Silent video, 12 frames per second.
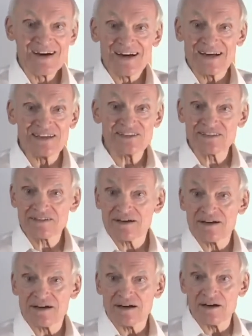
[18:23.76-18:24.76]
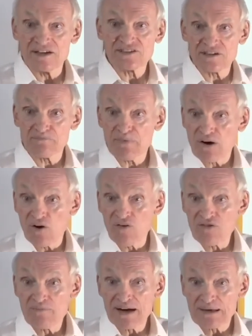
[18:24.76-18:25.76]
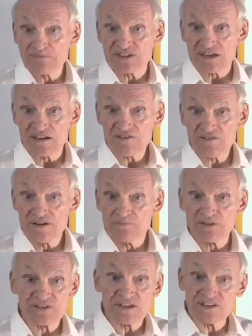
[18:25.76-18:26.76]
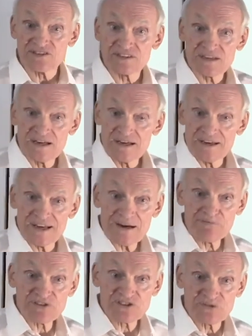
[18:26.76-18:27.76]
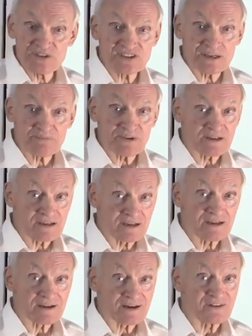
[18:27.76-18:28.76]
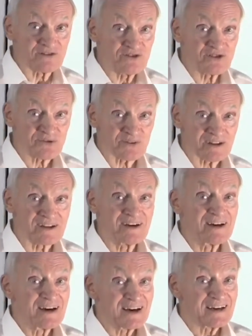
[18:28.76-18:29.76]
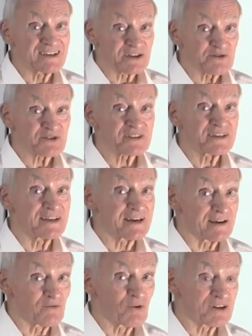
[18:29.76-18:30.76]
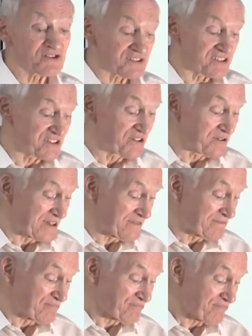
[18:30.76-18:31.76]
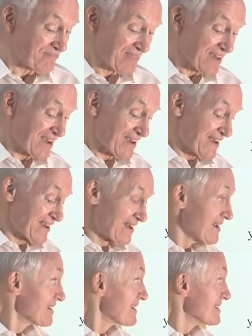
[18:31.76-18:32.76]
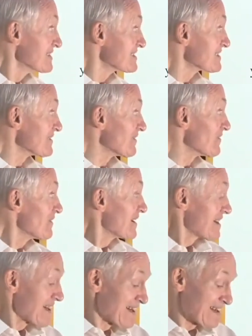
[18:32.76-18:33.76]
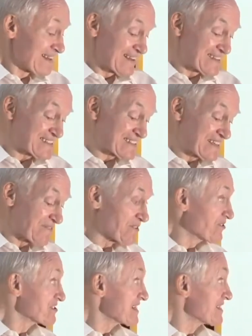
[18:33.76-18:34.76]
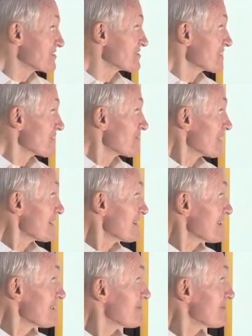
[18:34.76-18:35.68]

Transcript: He's, uh, he's over by himself, but his neighbor's doing something a little unusual. He's interested in what she's doing. So let's see if those answers are right.